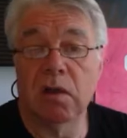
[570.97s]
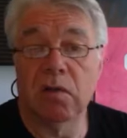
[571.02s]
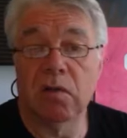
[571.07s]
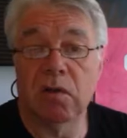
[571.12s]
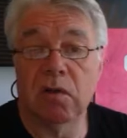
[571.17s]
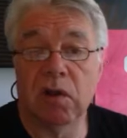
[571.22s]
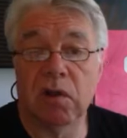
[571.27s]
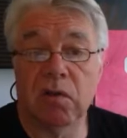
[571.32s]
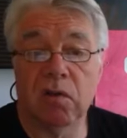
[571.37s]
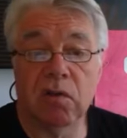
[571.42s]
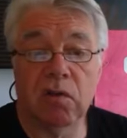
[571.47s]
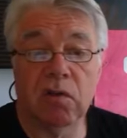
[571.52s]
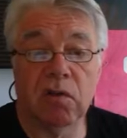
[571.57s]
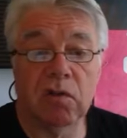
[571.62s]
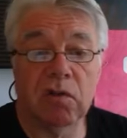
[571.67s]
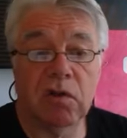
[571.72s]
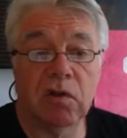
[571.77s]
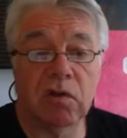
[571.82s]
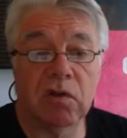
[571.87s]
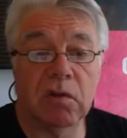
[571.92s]
says that
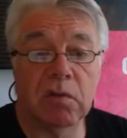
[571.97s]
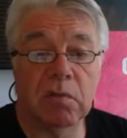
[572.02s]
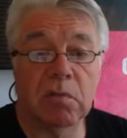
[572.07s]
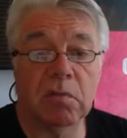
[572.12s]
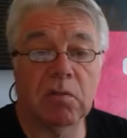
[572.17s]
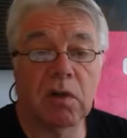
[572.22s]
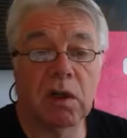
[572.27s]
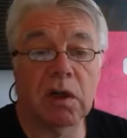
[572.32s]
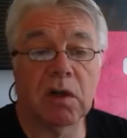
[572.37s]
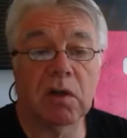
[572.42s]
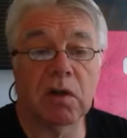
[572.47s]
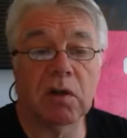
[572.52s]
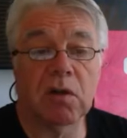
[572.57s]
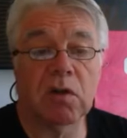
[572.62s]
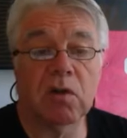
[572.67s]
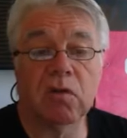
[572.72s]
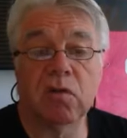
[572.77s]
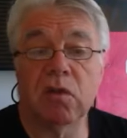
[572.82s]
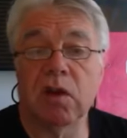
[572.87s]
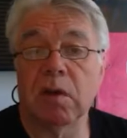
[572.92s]
she's in regular
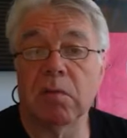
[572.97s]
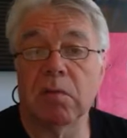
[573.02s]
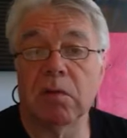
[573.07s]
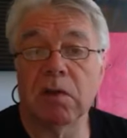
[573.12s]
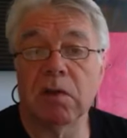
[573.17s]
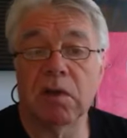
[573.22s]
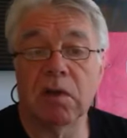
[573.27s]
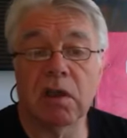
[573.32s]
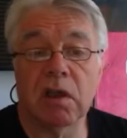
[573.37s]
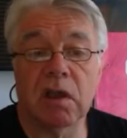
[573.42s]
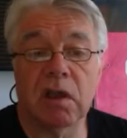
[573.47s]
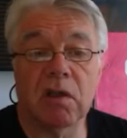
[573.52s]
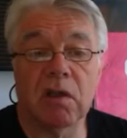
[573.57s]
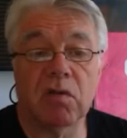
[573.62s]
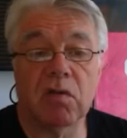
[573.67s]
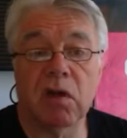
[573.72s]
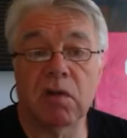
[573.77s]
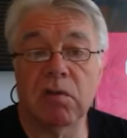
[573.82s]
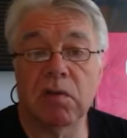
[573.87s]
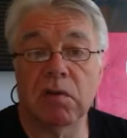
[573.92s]
contact with the
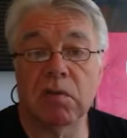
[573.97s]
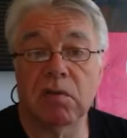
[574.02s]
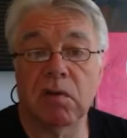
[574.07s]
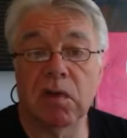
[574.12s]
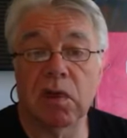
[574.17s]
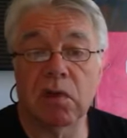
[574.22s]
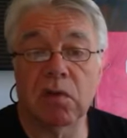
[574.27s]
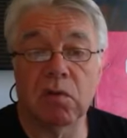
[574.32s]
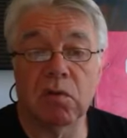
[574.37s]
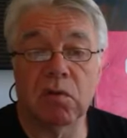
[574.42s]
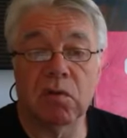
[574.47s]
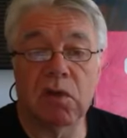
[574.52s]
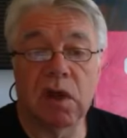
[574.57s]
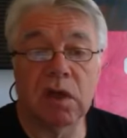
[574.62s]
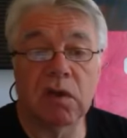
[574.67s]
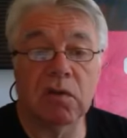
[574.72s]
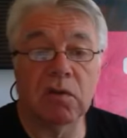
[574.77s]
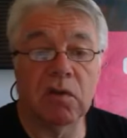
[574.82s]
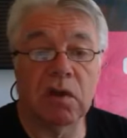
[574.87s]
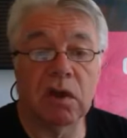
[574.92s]
Driving Vehicle
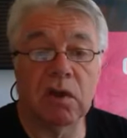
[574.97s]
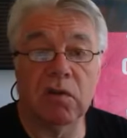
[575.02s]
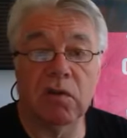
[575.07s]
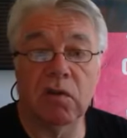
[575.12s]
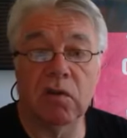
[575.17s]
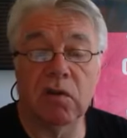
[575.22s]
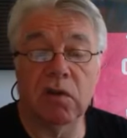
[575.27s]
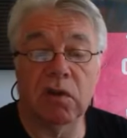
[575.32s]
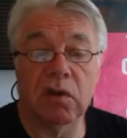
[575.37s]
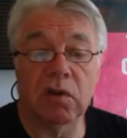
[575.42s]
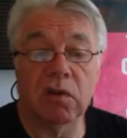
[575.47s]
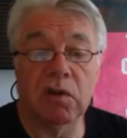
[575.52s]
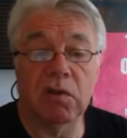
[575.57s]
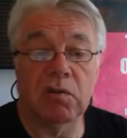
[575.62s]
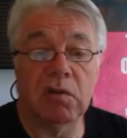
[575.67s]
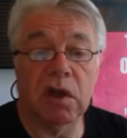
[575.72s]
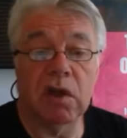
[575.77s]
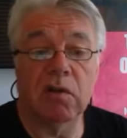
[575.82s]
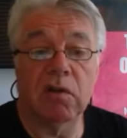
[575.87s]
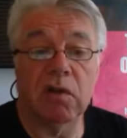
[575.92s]
Standards Agency, the
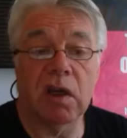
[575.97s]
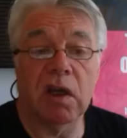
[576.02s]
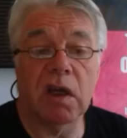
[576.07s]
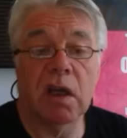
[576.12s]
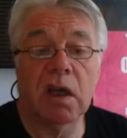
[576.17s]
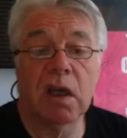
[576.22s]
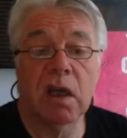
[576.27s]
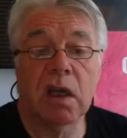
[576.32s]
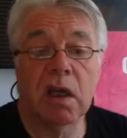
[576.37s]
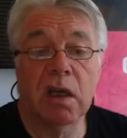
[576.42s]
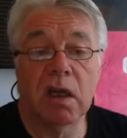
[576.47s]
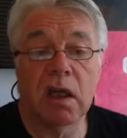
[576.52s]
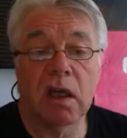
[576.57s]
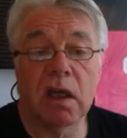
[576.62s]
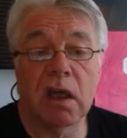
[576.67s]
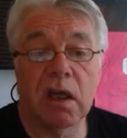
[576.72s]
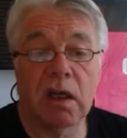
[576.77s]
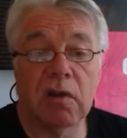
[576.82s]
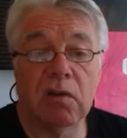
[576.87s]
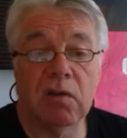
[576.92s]
DVSA,
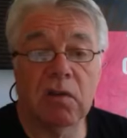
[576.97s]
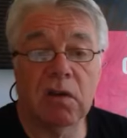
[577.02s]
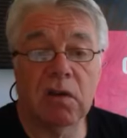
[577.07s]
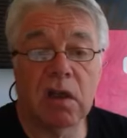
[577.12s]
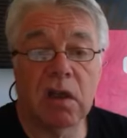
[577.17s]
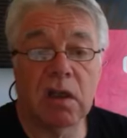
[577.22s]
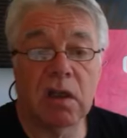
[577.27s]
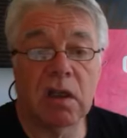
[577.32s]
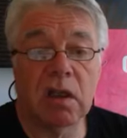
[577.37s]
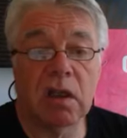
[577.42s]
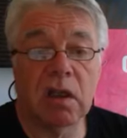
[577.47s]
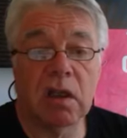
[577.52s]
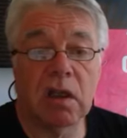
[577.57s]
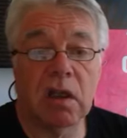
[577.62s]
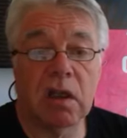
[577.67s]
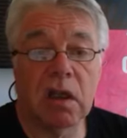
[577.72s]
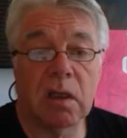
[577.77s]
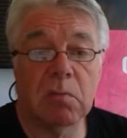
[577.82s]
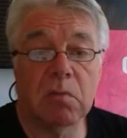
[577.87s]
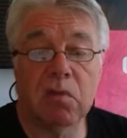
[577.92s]
and
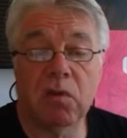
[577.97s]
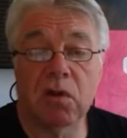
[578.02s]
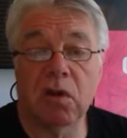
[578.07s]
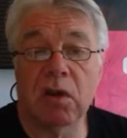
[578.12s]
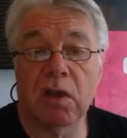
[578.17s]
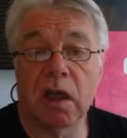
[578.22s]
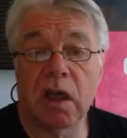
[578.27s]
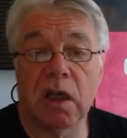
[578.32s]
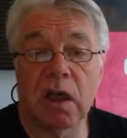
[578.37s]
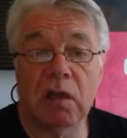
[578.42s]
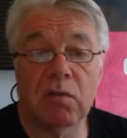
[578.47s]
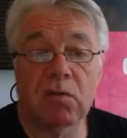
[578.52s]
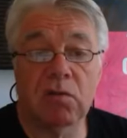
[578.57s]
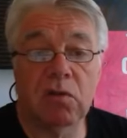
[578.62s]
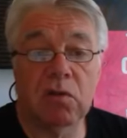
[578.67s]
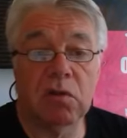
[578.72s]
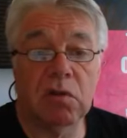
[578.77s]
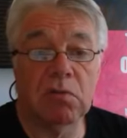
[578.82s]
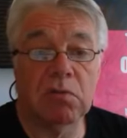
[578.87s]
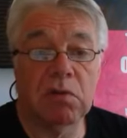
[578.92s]
the MCIA have
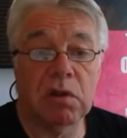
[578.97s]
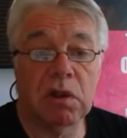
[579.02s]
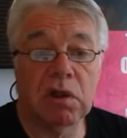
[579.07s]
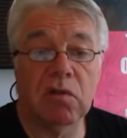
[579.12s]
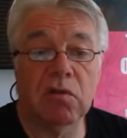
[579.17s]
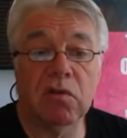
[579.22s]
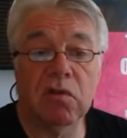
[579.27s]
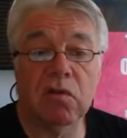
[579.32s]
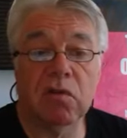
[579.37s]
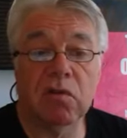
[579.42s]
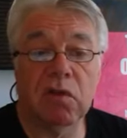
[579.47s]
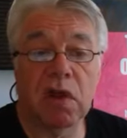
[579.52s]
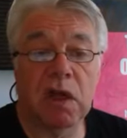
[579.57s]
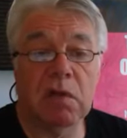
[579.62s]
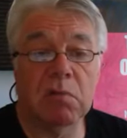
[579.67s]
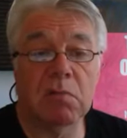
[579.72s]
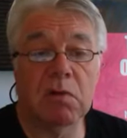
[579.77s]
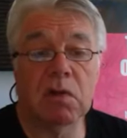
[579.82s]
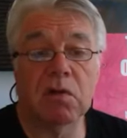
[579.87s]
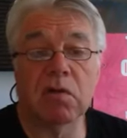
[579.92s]
duly released a
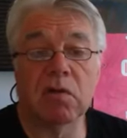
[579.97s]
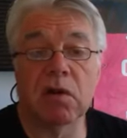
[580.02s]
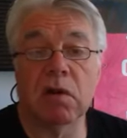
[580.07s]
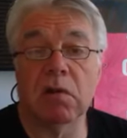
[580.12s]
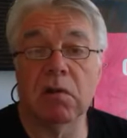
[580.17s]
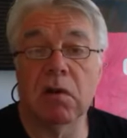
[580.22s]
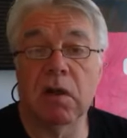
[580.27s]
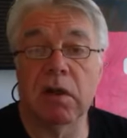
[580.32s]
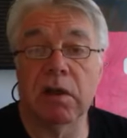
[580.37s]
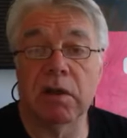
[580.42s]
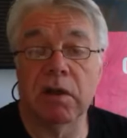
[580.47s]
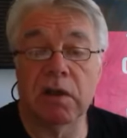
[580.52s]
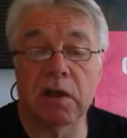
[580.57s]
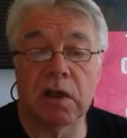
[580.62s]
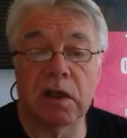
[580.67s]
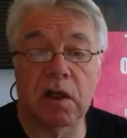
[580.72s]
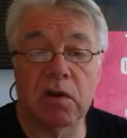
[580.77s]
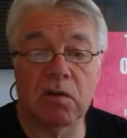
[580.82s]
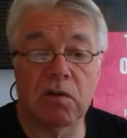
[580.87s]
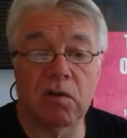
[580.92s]
statement outlining
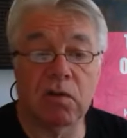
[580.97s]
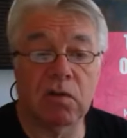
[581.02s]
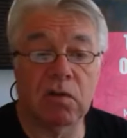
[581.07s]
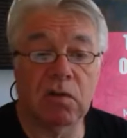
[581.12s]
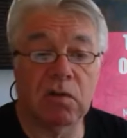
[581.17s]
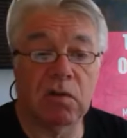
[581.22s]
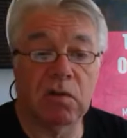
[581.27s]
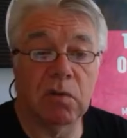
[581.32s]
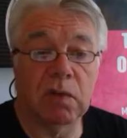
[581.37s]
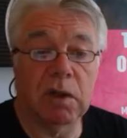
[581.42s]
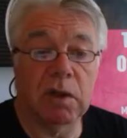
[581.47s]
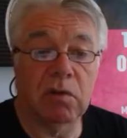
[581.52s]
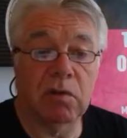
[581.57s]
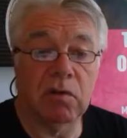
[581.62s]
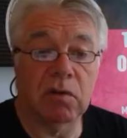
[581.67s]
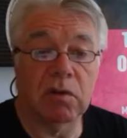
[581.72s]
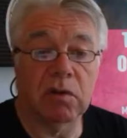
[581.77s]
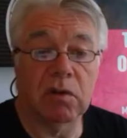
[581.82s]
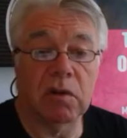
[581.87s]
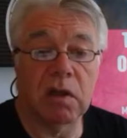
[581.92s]
the current
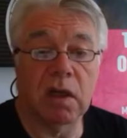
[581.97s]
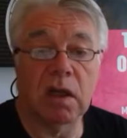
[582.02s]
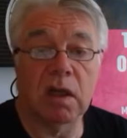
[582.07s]
situation.